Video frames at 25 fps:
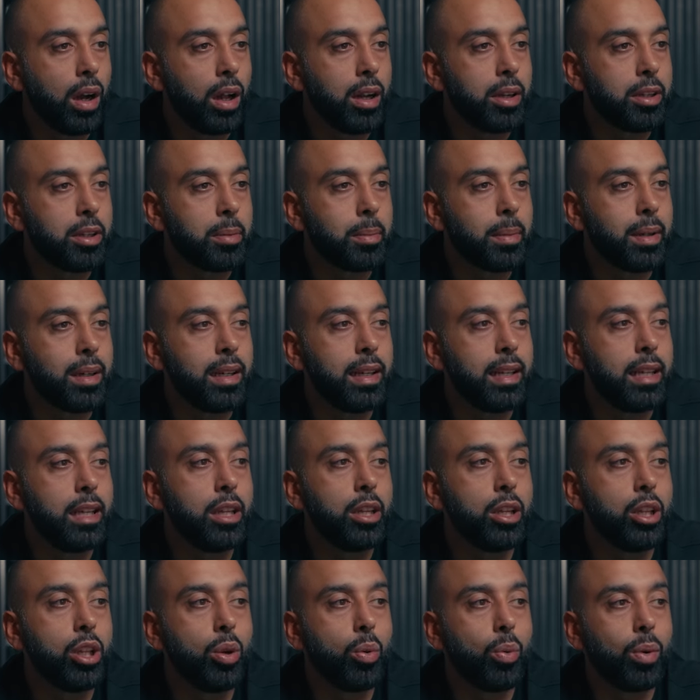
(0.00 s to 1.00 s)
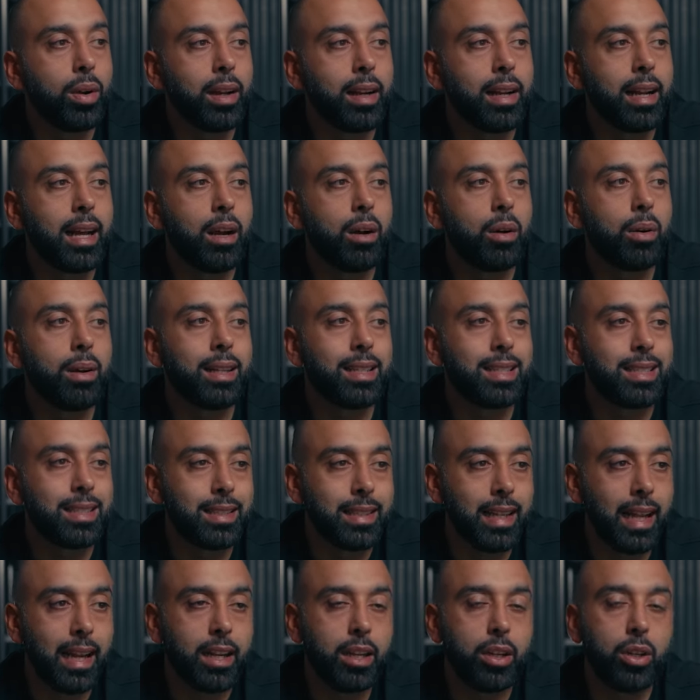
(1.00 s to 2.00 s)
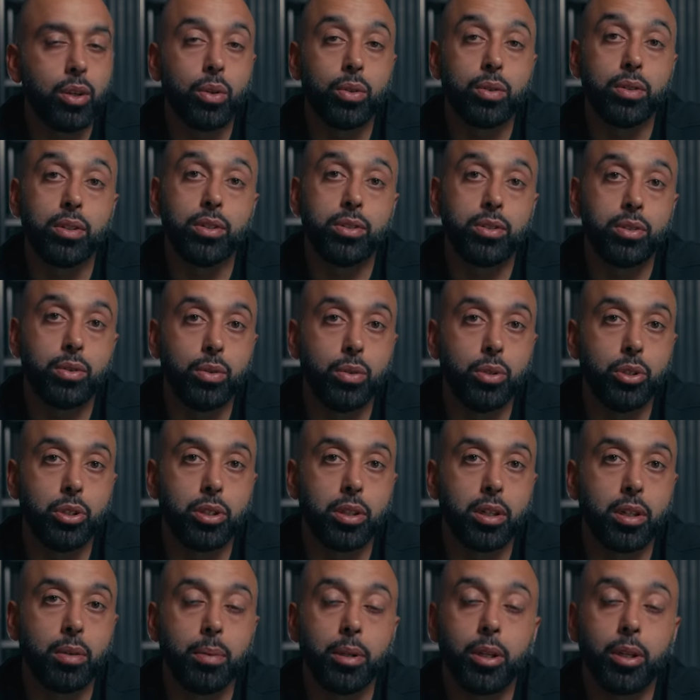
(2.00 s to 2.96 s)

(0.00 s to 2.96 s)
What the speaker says: ultimately, you want to now extend on the solution.